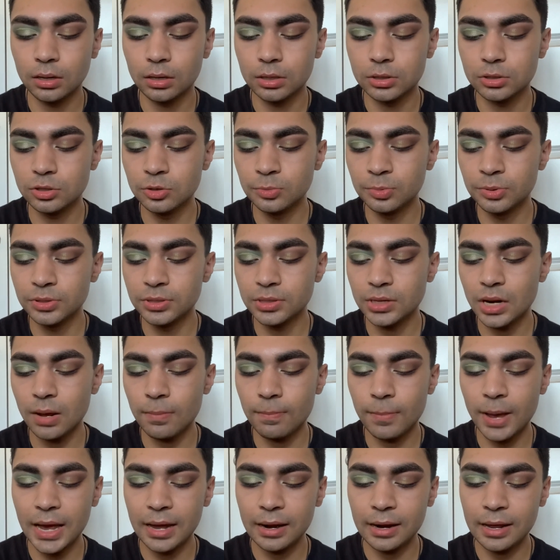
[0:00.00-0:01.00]
Superstay
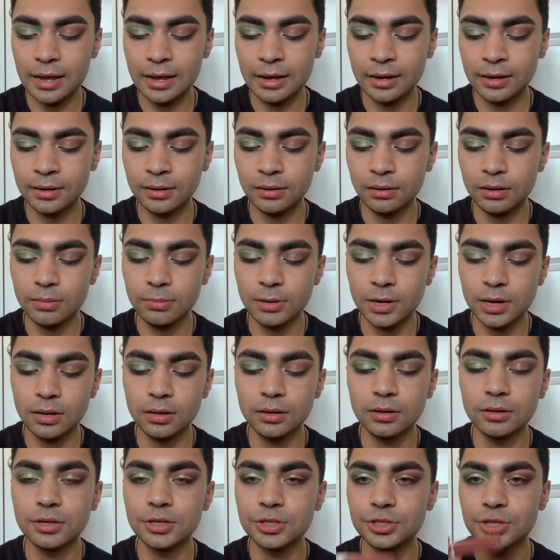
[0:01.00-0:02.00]
Matte Ink Lip
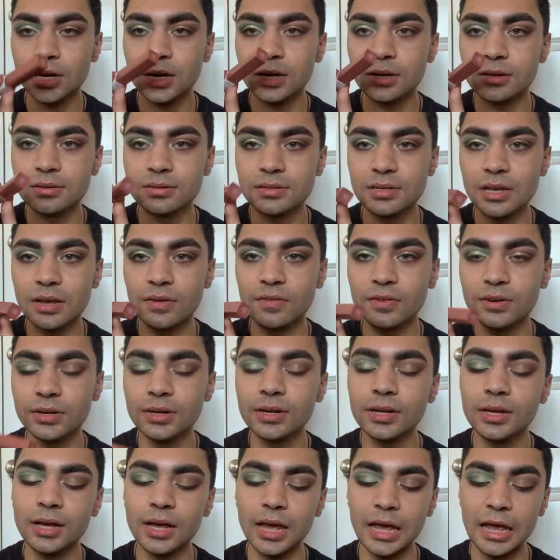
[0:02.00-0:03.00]
Color in the shade
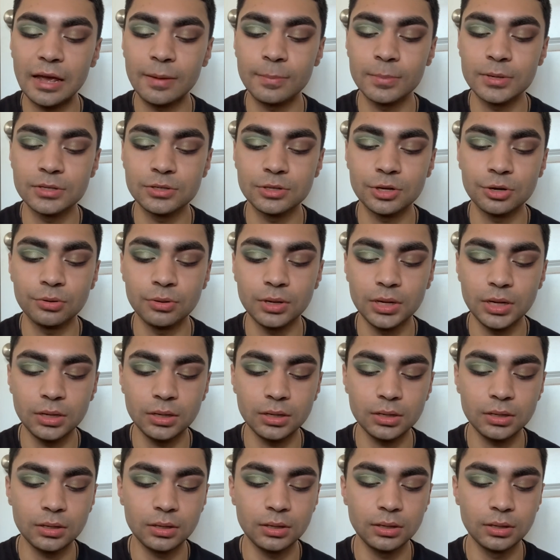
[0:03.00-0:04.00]
70
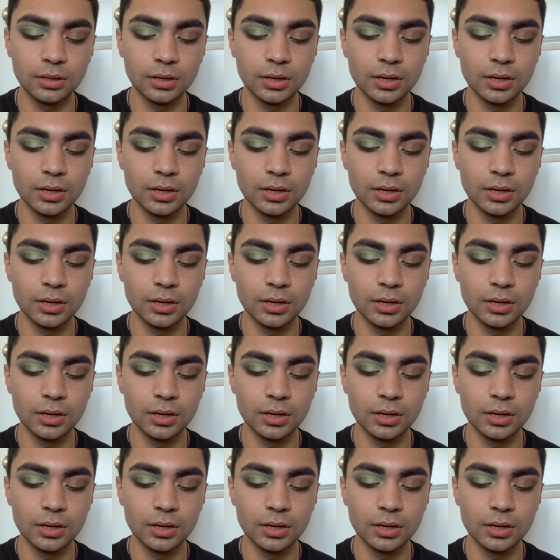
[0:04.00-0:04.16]
Amazonian.